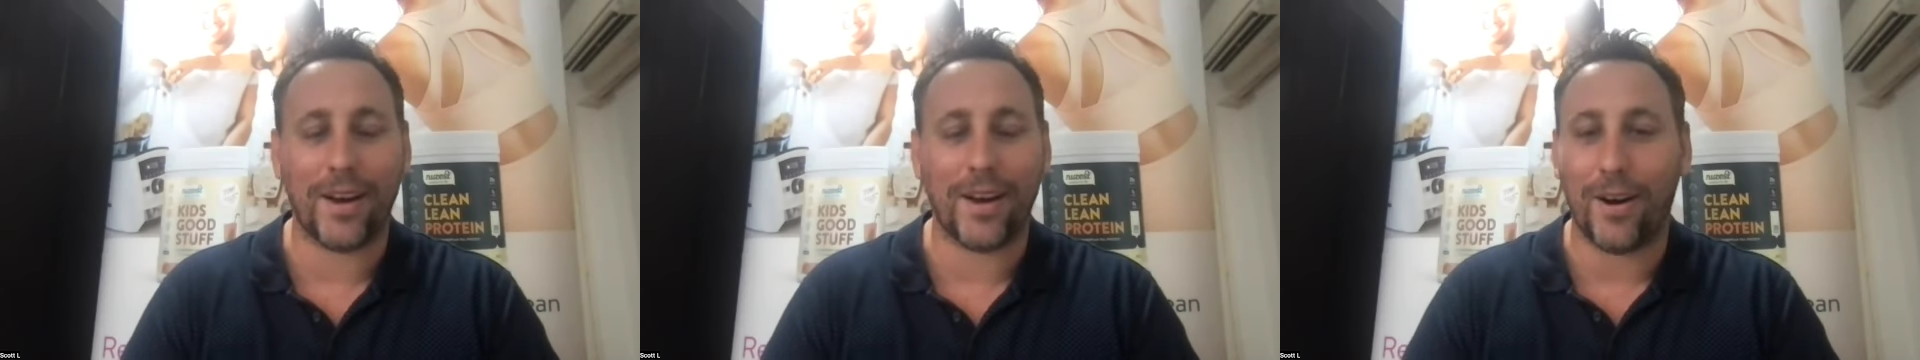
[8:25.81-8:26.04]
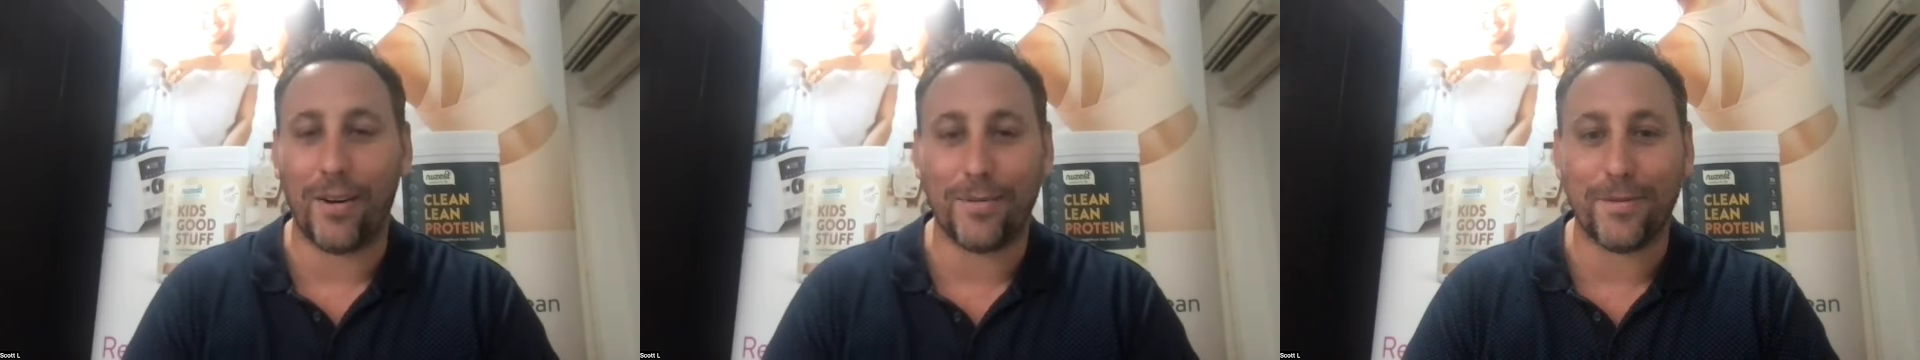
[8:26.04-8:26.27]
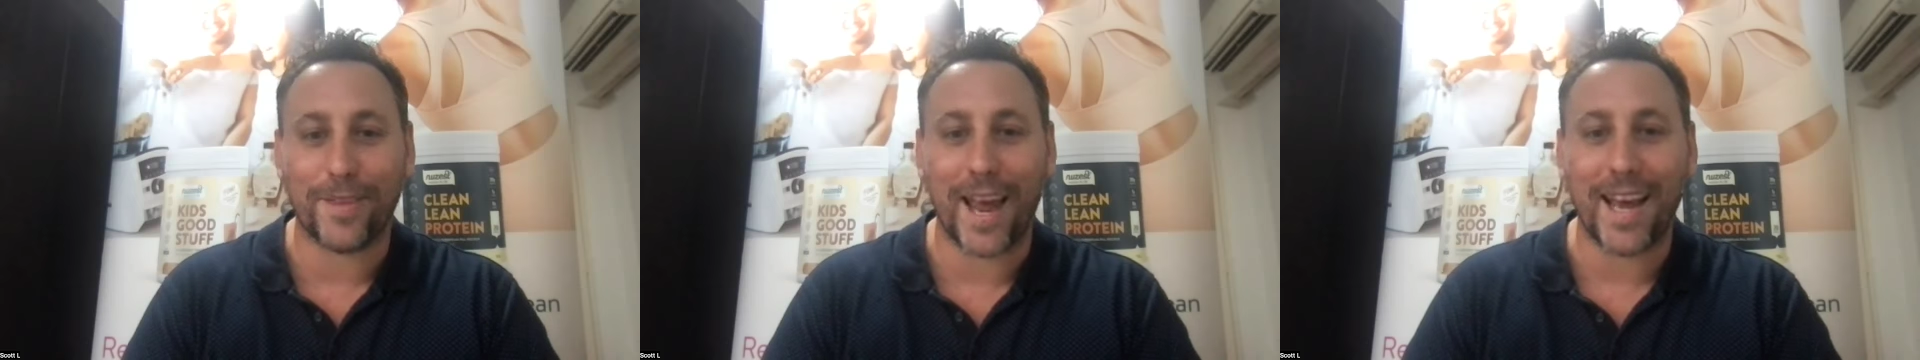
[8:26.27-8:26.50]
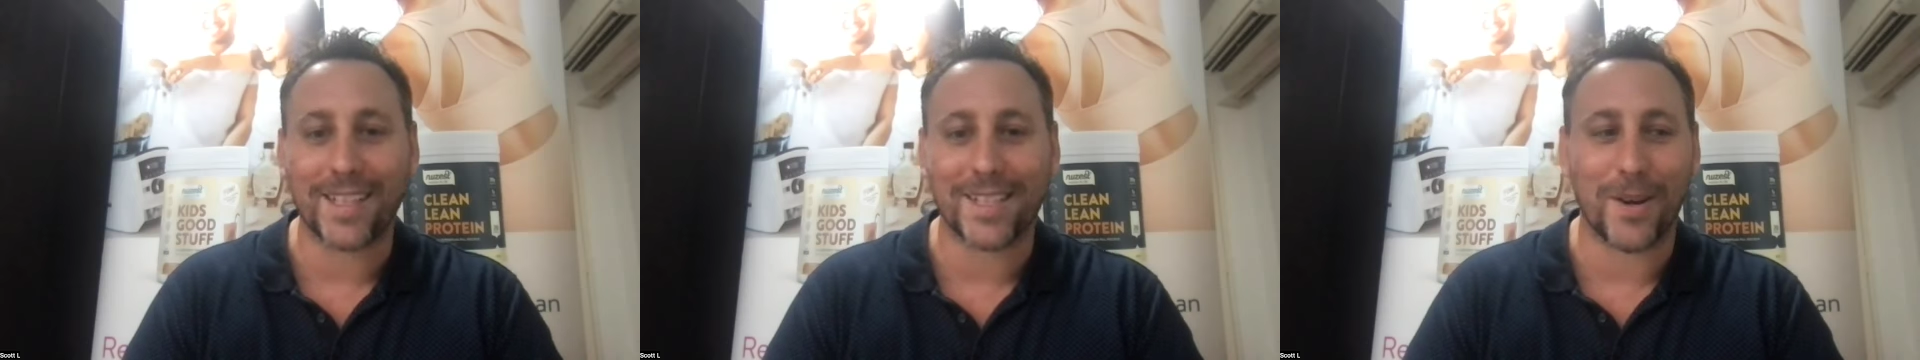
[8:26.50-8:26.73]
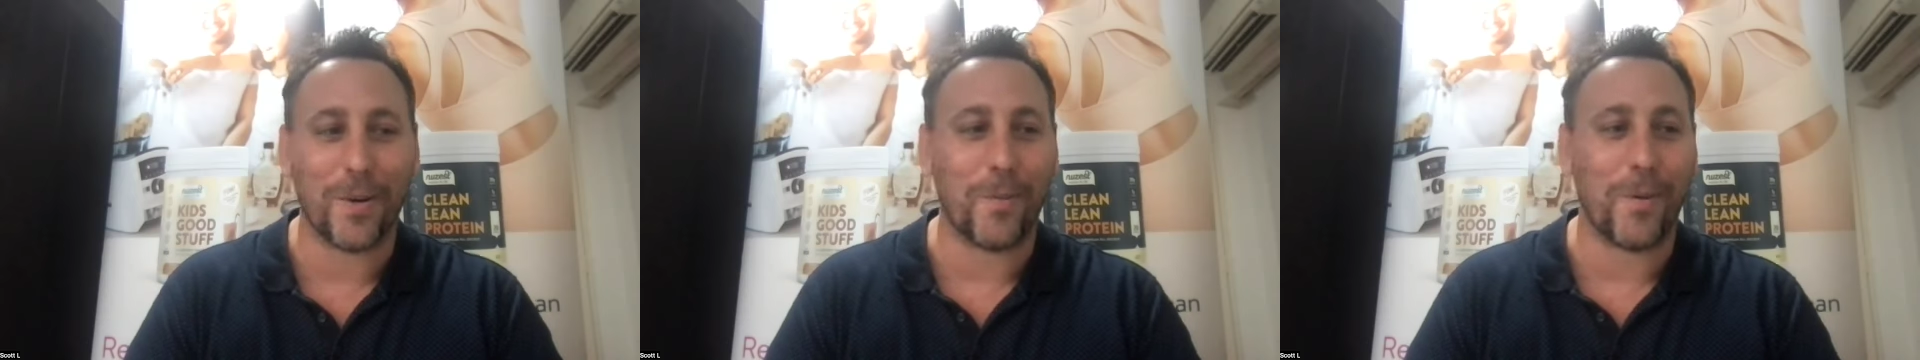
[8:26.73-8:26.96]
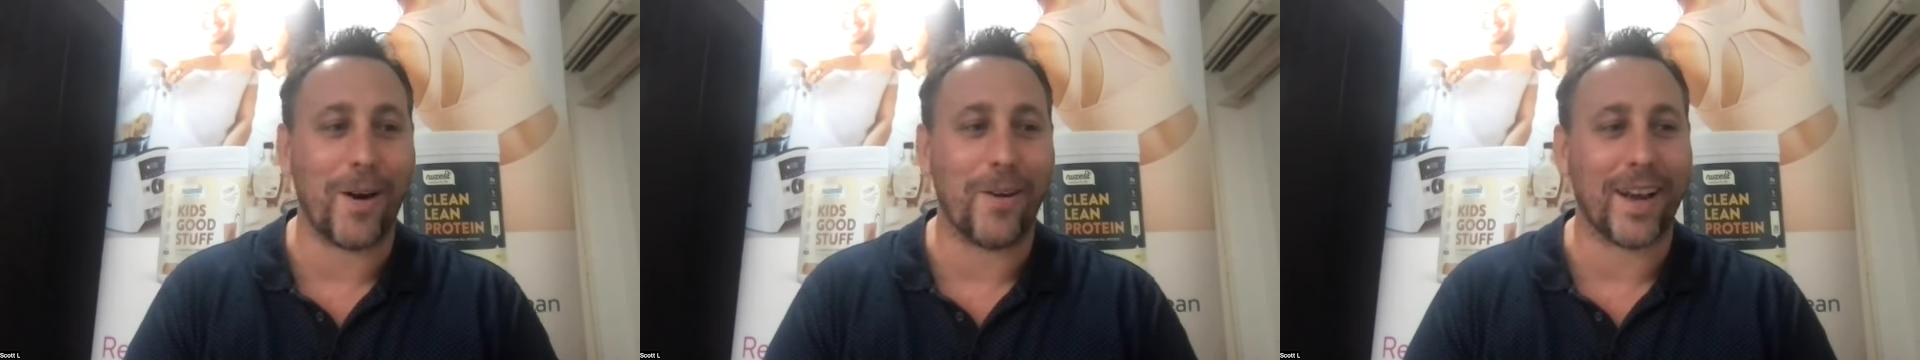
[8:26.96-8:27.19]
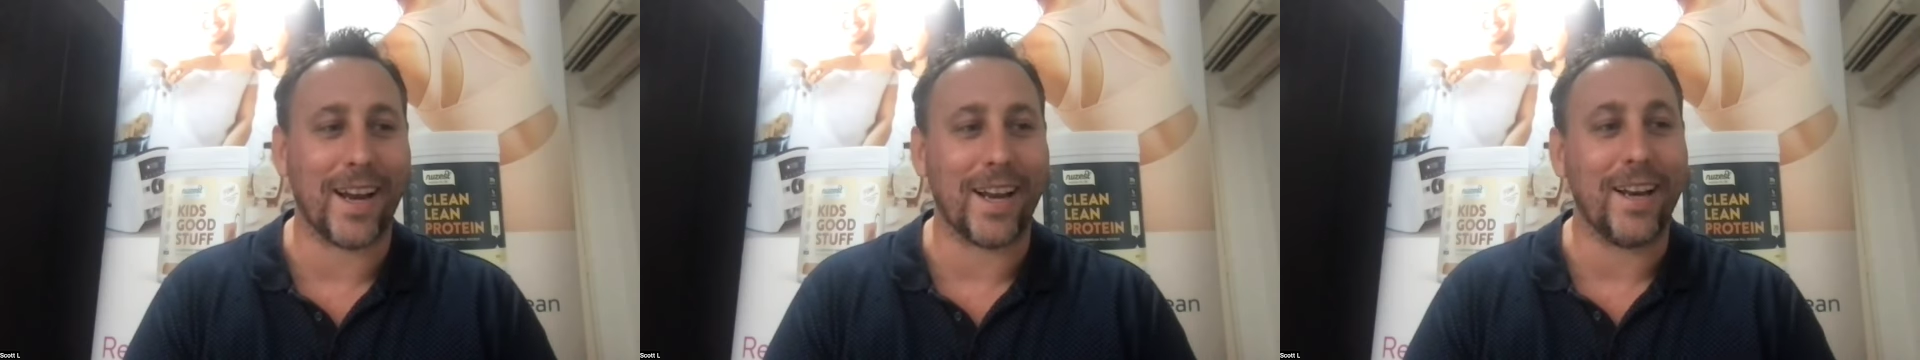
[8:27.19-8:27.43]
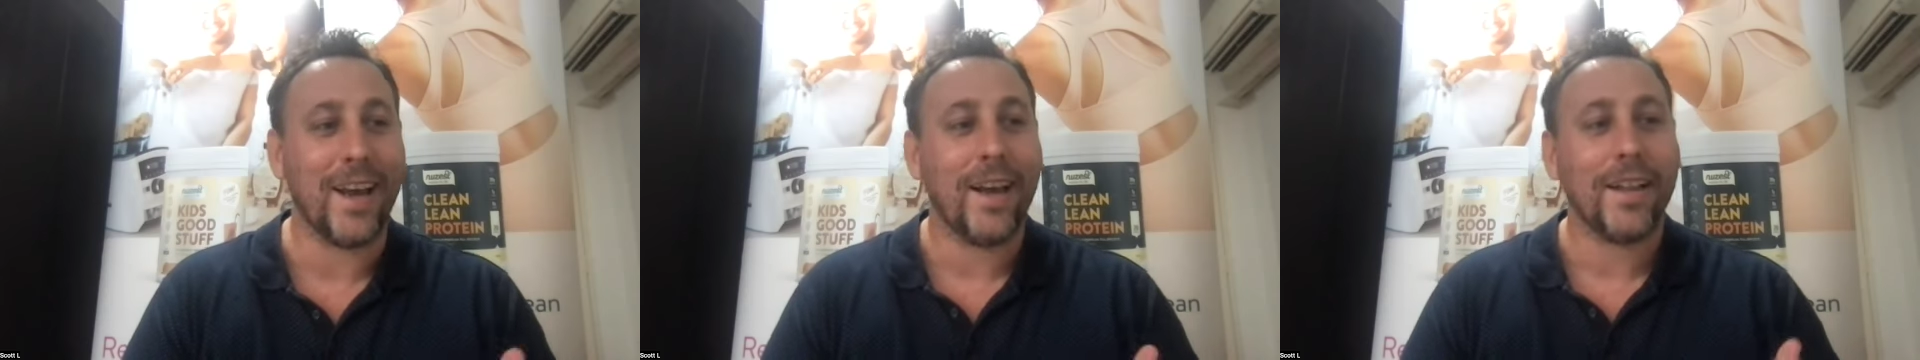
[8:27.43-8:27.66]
of that. So well done.